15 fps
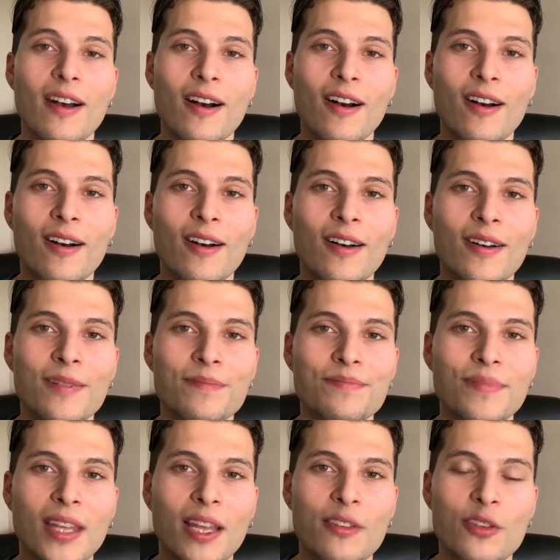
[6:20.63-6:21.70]
um,
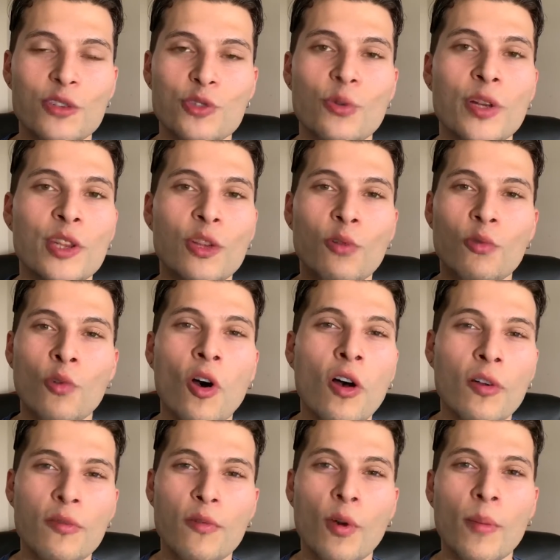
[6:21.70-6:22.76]
they're doing the
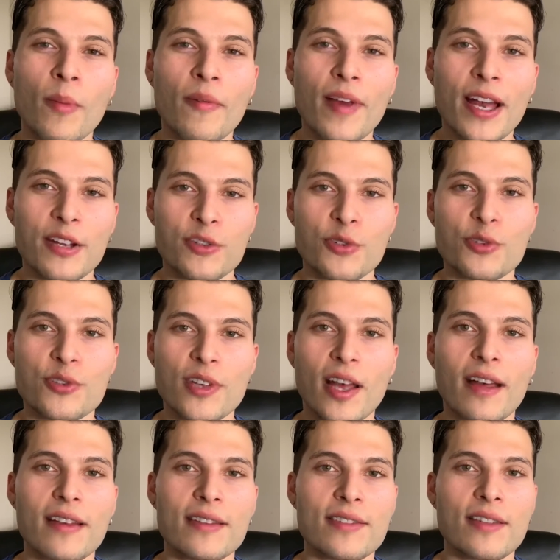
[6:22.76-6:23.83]
wrong form of
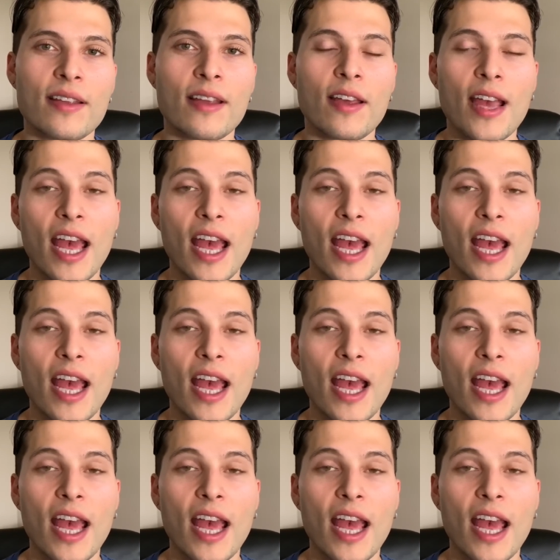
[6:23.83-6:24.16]
exercise.